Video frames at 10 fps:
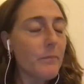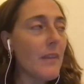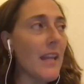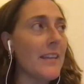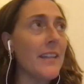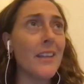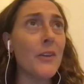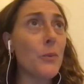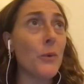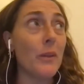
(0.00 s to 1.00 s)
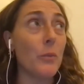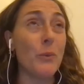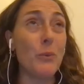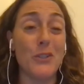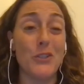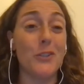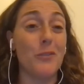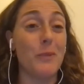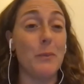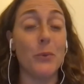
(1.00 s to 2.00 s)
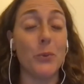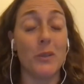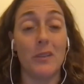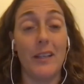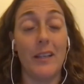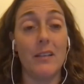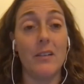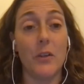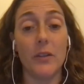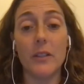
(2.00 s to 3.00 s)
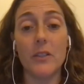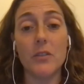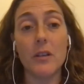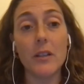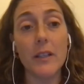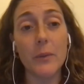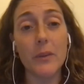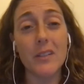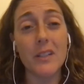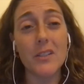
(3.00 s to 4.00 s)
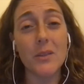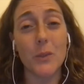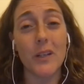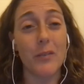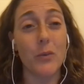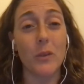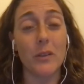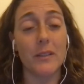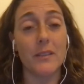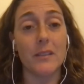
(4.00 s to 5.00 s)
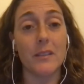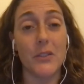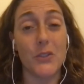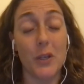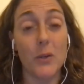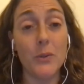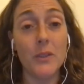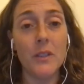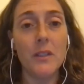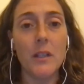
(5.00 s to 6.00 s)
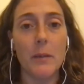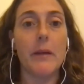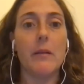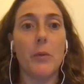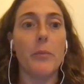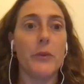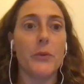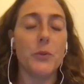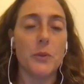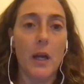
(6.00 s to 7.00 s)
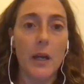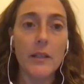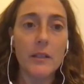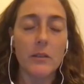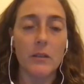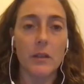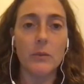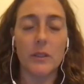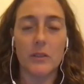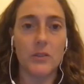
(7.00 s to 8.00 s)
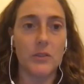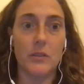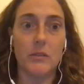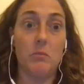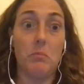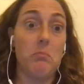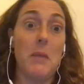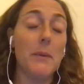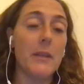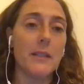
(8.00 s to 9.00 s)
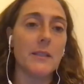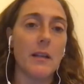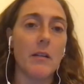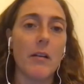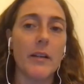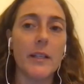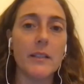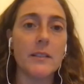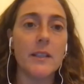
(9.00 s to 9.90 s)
And then the other one, we weren't sure if people who are like currently struggling with addiction would ever want to listen to this show about our brothers who died, you know, like there's just, maybe that's not our audience,